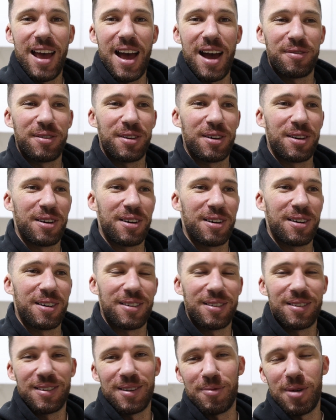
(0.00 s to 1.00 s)

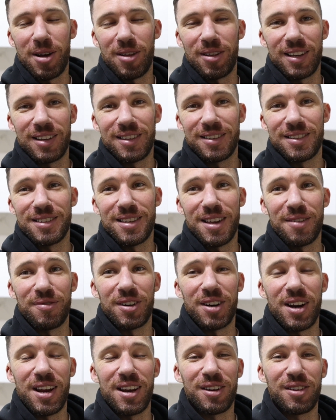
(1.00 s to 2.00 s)
after about like
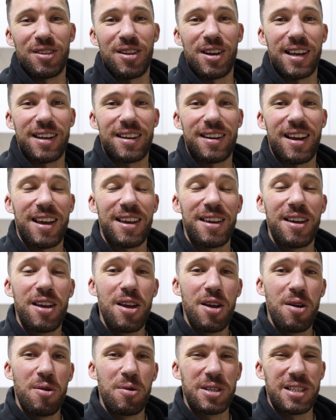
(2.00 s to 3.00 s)
seven or eight o'clock at night,
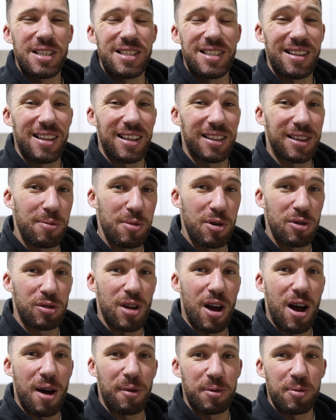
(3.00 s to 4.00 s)
which isn't like the
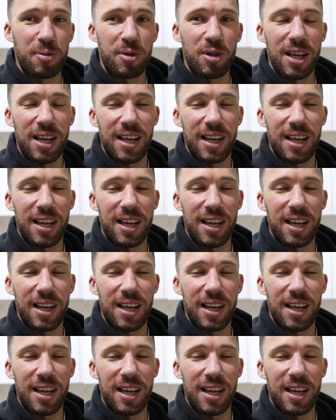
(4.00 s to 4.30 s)
most optimal.